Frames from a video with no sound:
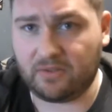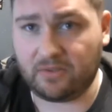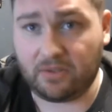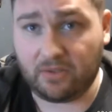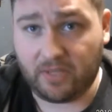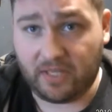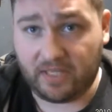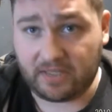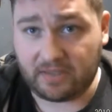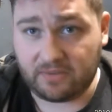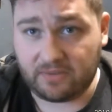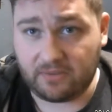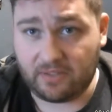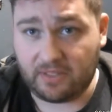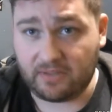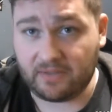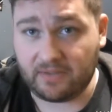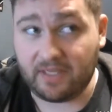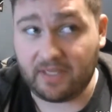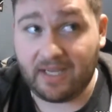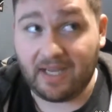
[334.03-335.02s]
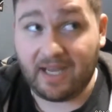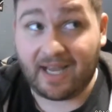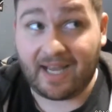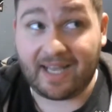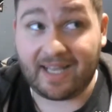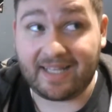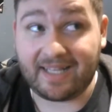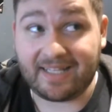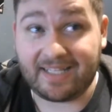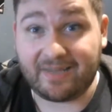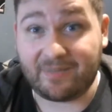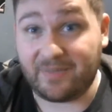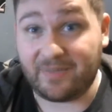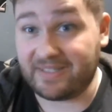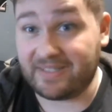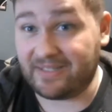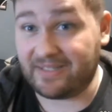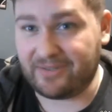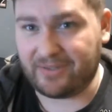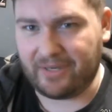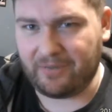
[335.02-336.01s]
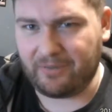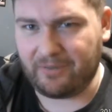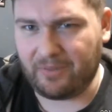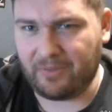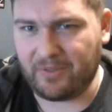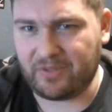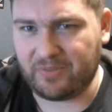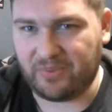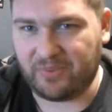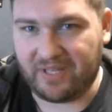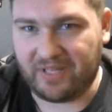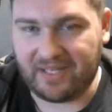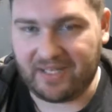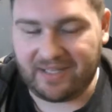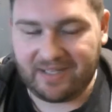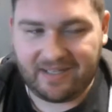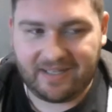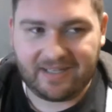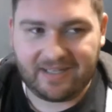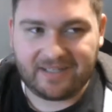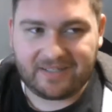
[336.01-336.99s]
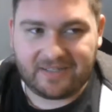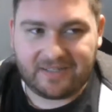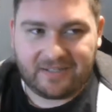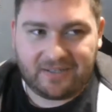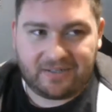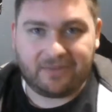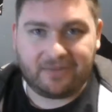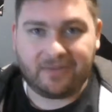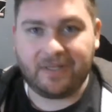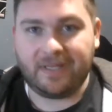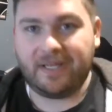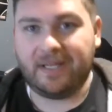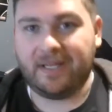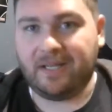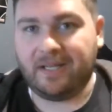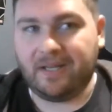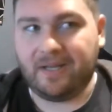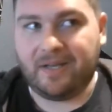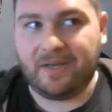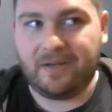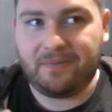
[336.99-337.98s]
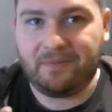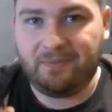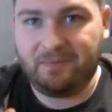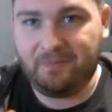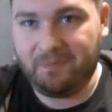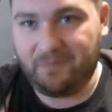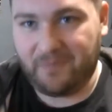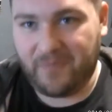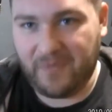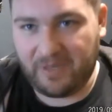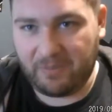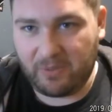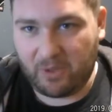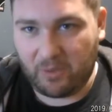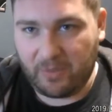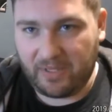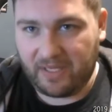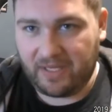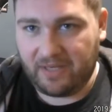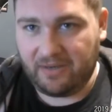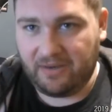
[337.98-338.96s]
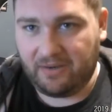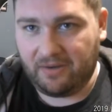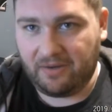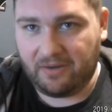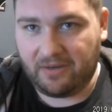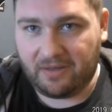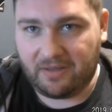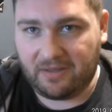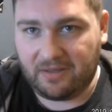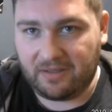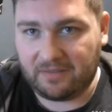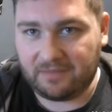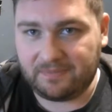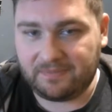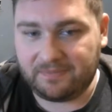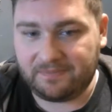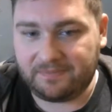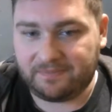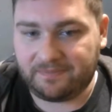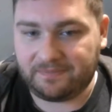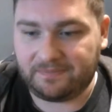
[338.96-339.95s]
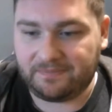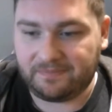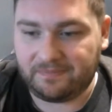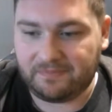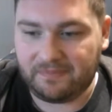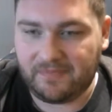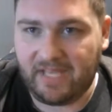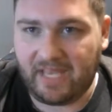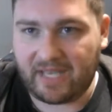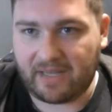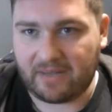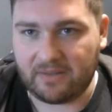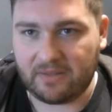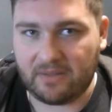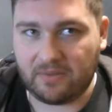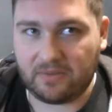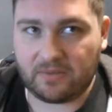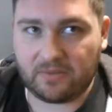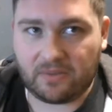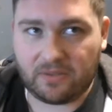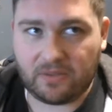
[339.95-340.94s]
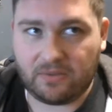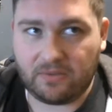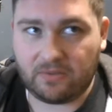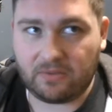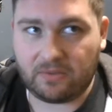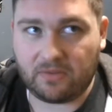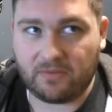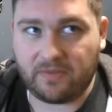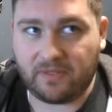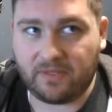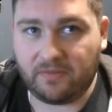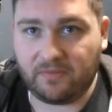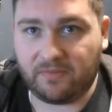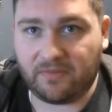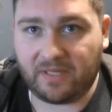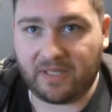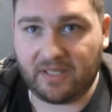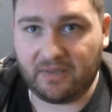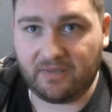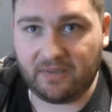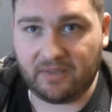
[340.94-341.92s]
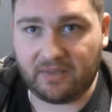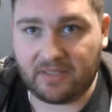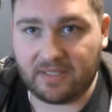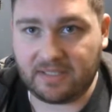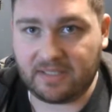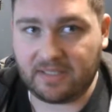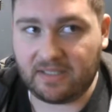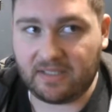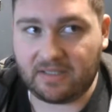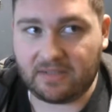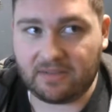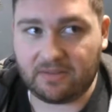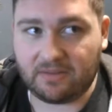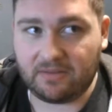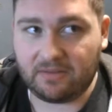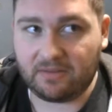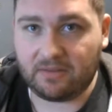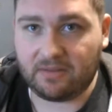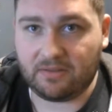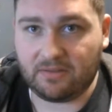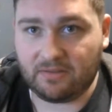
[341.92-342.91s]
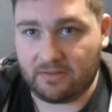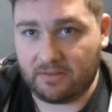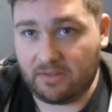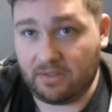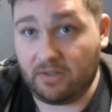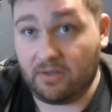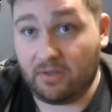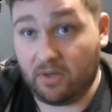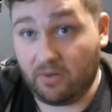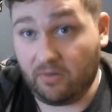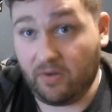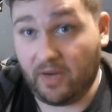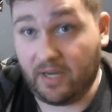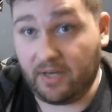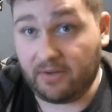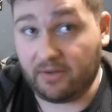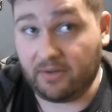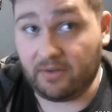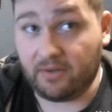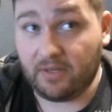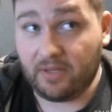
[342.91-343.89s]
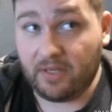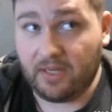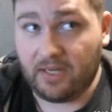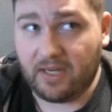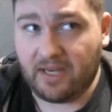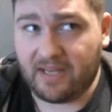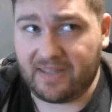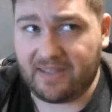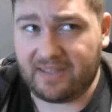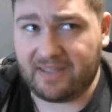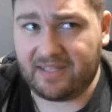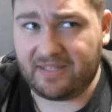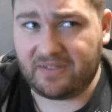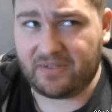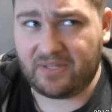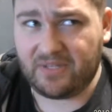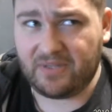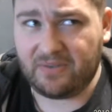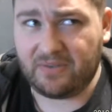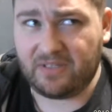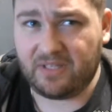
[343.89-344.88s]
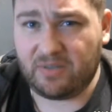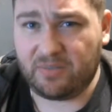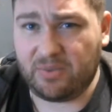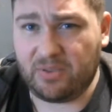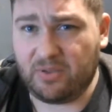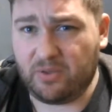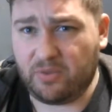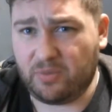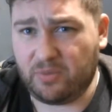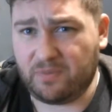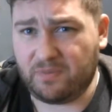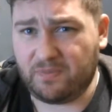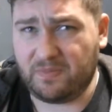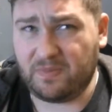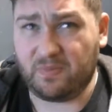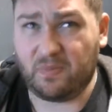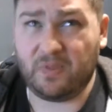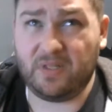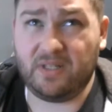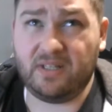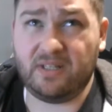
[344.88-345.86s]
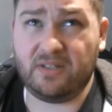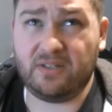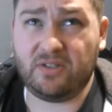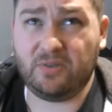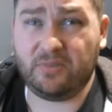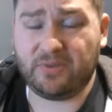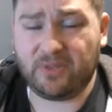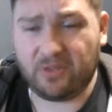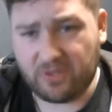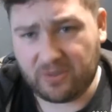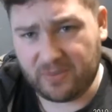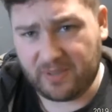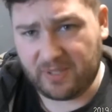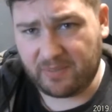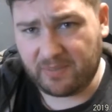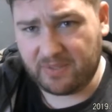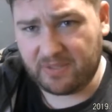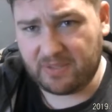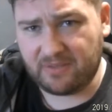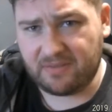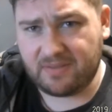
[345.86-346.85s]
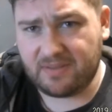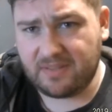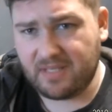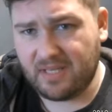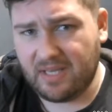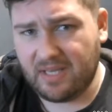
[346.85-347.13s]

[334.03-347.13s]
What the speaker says: gets throughout. I gotta take a piss and try to remember this plot. So, big moment here. Yeah, it was really cool of him finally realizing that Sogo's, a rider. I think they tried doing that one of the two penultimate episodes,